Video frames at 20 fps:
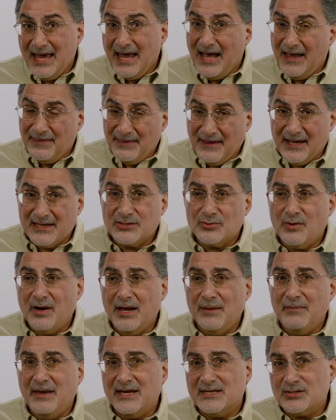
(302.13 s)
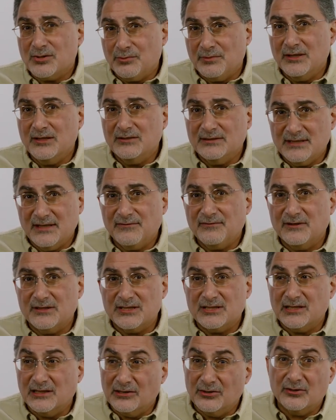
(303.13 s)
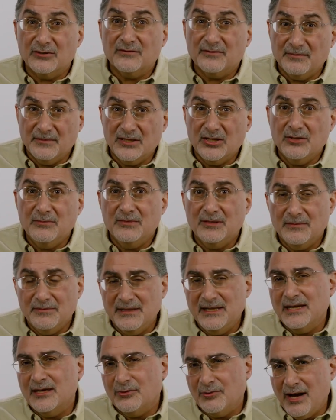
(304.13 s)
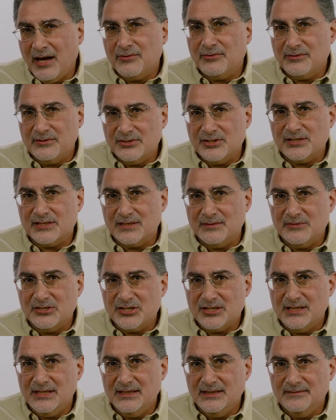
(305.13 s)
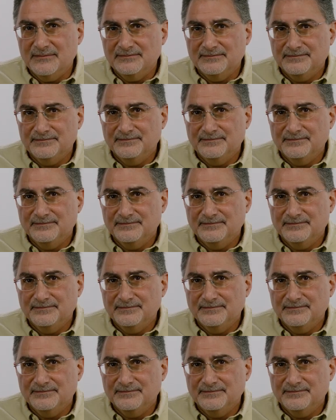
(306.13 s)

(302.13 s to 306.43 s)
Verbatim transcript: and that's why it makes a real difference to learn from a human being rather than just a machine.